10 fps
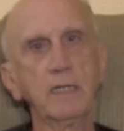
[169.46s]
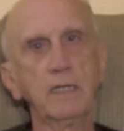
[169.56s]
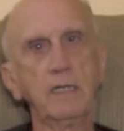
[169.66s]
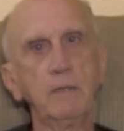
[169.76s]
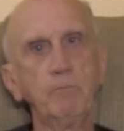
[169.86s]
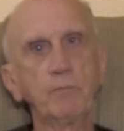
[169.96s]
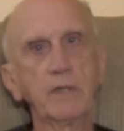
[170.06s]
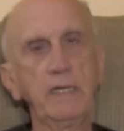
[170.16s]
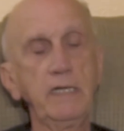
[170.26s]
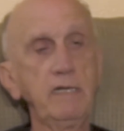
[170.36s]
um,
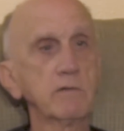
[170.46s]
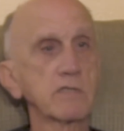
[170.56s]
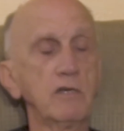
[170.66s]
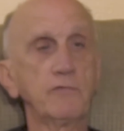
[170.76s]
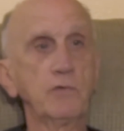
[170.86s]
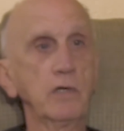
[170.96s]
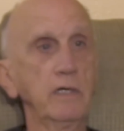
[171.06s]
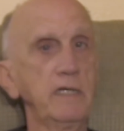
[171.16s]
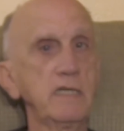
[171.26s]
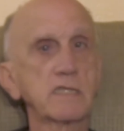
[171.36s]
and he was all for
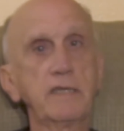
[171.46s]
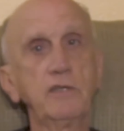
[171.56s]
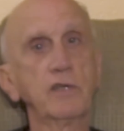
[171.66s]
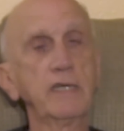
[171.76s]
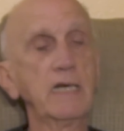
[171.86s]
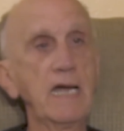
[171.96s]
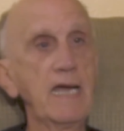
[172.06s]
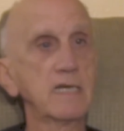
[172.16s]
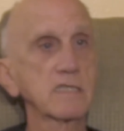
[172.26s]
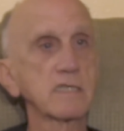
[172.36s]
it. He said, the only thing I
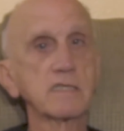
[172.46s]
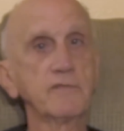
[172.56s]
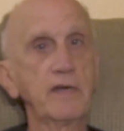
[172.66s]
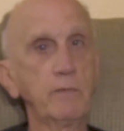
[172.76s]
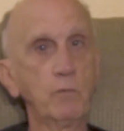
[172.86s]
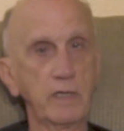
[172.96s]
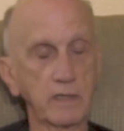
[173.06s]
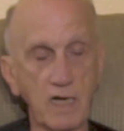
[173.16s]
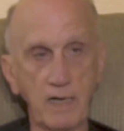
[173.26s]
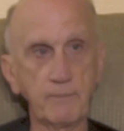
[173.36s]
ask is if I
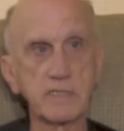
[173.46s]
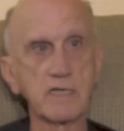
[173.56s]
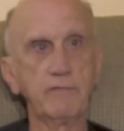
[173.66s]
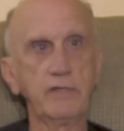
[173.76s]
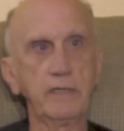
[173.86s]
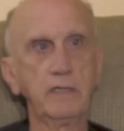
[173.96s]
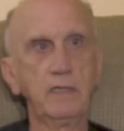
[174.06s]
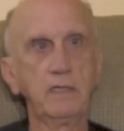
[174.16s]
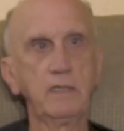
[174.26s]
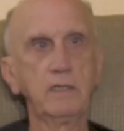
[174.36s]
want copies of it,
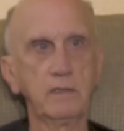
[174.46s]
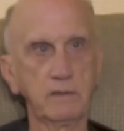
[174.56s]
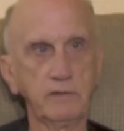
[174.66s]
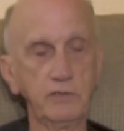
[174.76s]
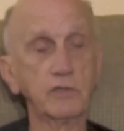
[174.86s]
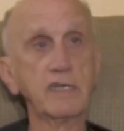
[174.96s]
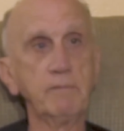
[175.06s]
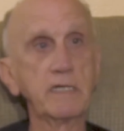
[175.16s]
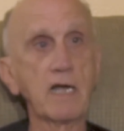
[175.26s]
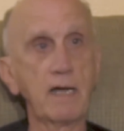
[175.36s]
you'll
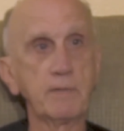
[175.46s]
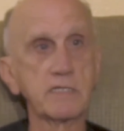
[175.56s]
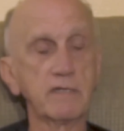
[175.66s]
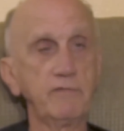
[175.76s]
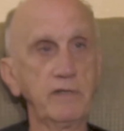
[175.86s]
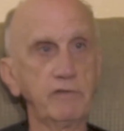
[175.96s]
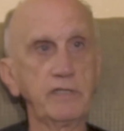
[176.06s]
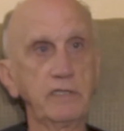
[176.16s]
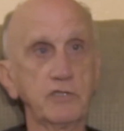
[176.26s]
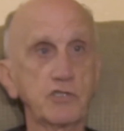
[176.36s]
give me copies of
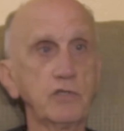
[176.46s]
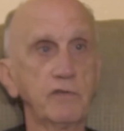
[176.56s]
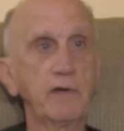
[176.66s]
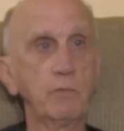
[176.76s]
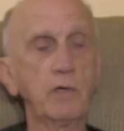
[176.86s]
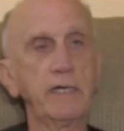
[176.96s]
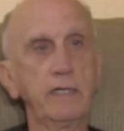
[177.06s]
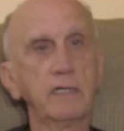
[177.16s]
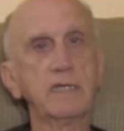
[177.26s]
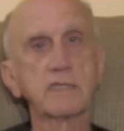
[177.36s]
everything you shoot if I want
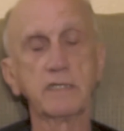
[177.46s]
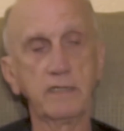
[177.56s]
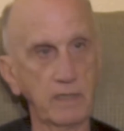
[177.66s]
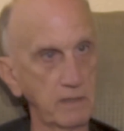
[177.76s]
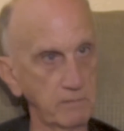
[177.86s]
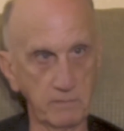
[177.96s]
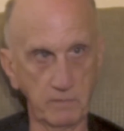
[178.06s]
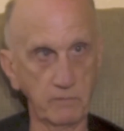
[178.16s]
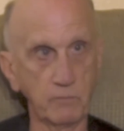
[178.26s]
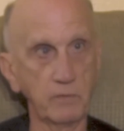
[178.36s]
it. And I said,
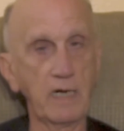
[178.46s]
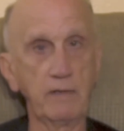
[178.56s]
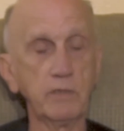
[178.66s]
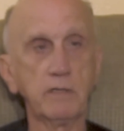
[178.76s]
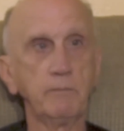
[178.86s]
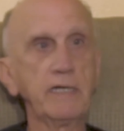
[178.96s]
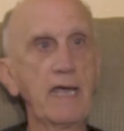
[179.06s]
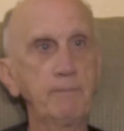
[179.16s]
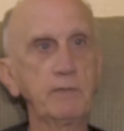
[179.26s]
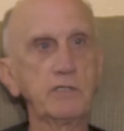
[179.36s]
I will, be
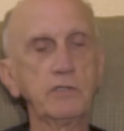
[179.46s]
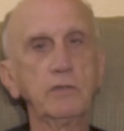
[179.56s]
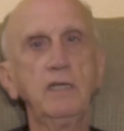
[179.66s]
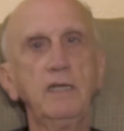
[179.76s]
happy to.